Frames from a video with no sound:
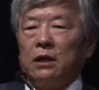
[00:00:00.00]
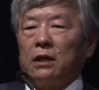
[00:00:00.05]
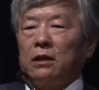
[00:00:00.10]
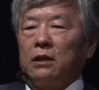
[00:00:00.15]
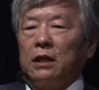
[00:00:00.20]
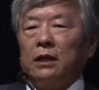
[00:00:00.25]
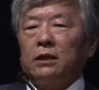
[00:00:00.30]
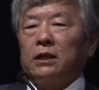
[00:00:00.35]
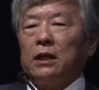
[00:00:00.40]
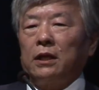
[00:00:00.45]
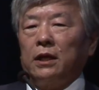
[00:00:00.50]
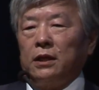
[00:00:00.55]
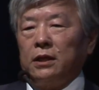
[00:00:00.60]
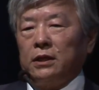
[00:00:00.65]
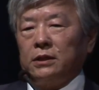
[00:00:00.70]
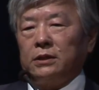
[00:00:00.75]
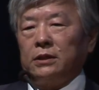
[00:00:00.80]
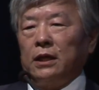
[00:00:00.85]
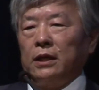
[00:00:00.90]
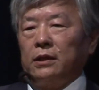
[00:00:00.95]
That the
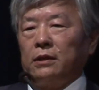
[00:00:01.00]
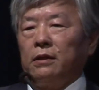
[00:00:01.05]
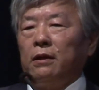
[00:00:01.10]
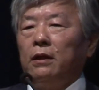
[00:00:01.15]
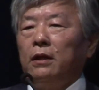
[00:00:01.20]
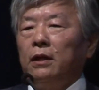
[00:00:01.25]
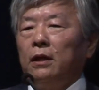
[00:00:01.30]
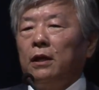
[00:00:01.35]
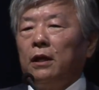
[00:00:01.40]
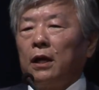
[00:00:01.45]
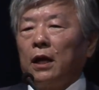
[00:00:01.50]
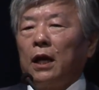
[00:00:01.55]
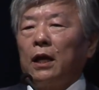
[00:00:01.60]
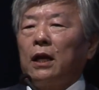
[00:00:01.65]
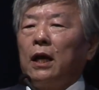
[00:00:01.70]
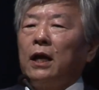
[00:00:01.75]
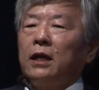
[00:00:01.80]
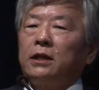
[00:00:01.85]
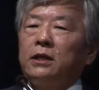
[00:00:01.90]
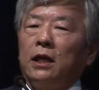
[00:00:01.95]
letter said. And
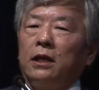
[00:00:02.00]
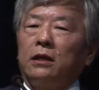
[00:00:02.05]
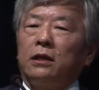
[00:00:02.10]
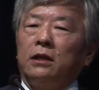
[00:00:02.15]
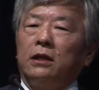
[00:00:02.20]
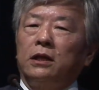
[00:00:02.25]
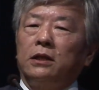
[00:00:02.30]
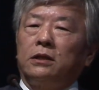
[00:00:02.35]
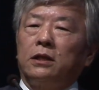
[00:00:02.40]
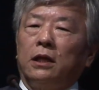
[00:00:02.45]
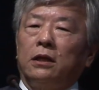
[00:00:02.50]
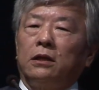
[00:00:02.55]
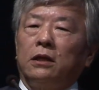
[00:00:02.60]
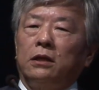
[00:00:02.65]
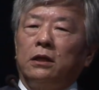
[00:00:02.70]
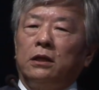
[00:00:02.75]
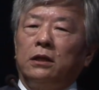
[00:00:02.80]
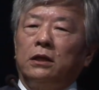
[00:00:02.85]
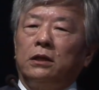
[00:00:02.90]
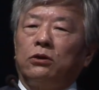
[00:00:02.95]

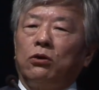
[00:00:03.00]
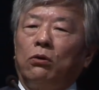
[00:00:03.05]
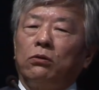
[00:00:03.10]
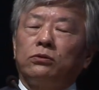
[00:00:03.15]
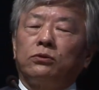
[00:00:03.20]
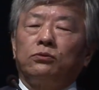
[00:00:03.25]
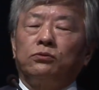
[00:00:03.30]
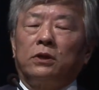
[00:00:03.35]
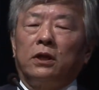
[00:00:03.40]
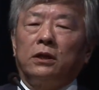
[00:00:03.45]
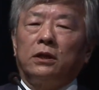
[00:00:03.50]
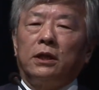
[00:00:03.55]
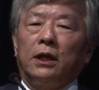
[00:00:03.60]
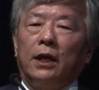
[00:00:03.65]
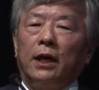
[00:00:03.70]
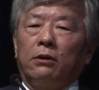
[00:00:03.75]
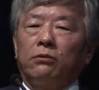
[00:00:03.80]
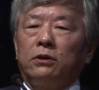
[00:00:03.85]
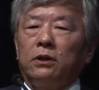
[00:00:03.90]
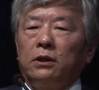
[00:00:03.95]
he talked to the
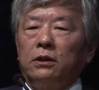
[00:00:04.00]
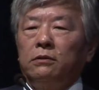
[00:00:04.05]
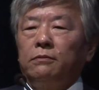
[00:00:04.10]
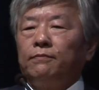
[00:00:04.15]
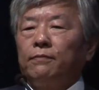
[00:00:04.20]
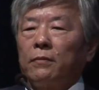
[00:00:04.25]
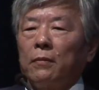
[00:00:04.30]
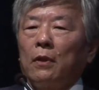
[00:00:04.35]
director,